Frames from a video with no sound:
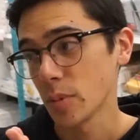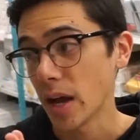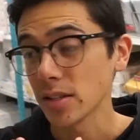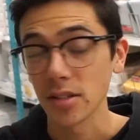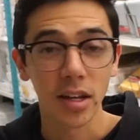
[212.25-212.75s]

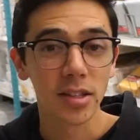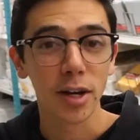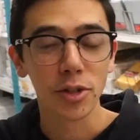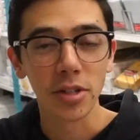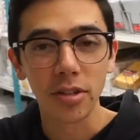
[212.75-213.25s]
Gastly, that's
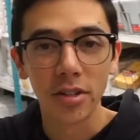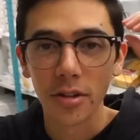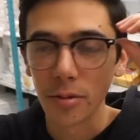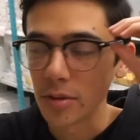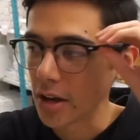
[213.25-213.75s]
actually good
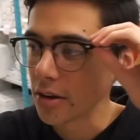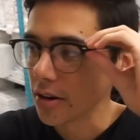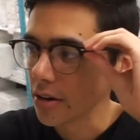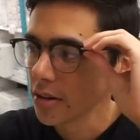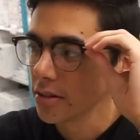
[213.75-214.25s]
too.
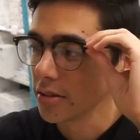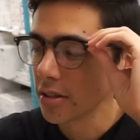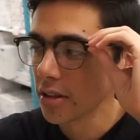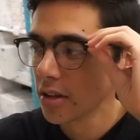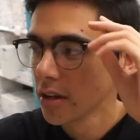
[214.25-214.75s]
Gengar is